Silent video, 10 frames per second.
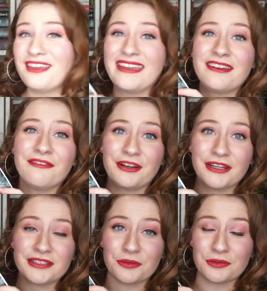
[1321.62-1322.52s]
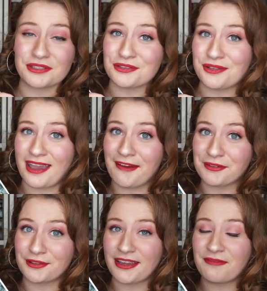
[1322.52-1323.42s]
They ferry souls to the
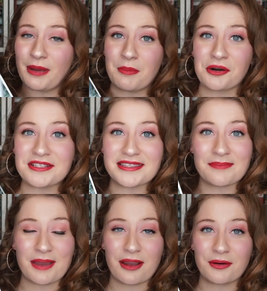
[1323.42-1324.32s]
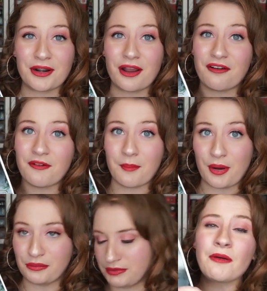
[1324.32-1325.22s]
afterlife by harnessing the power of
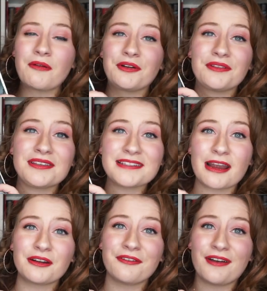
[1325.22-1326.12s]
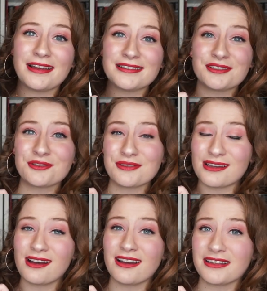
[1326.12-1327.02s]
bones. However, the sacrifice to the
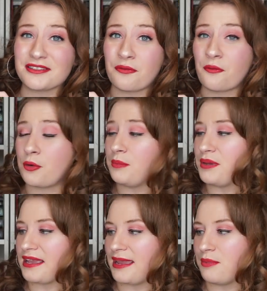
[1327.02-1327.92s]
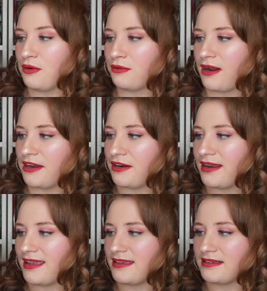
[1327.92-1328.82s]
gods for being a Bone Crier
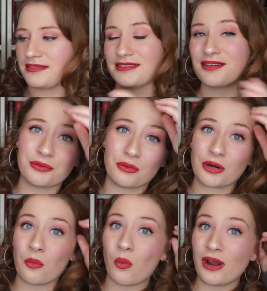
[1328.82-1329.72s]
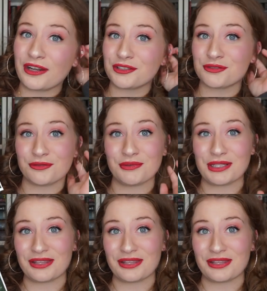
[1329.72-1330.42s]
is your one true